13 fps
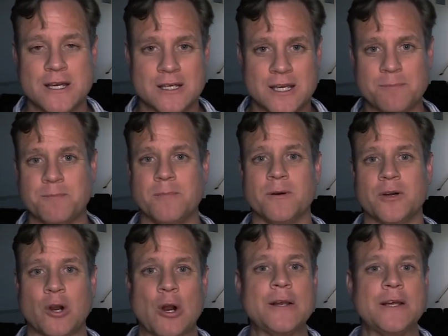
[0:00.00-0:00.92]
keep
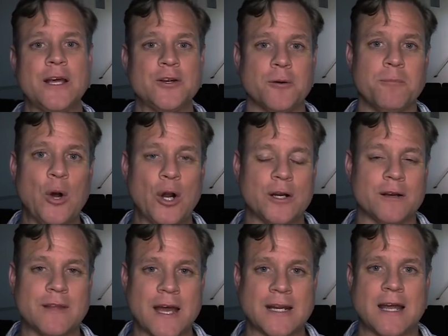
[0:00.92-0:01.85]
current in your book
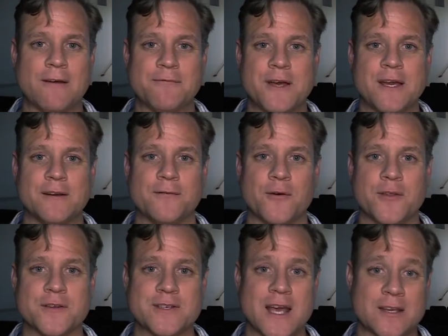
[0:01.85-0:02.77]
and that kind of thing for
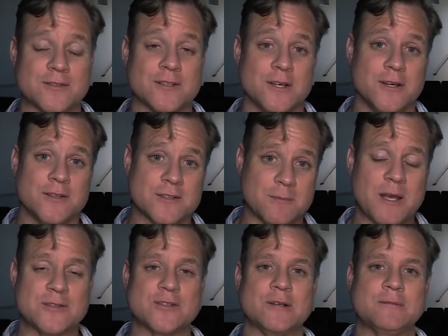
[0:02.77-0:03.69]
this next
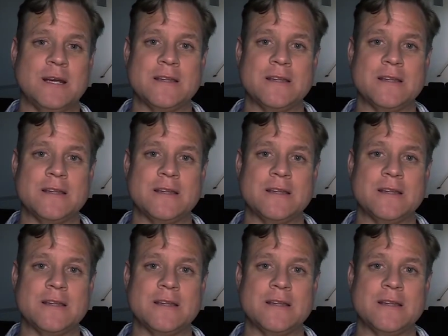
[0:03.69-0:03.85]
semester.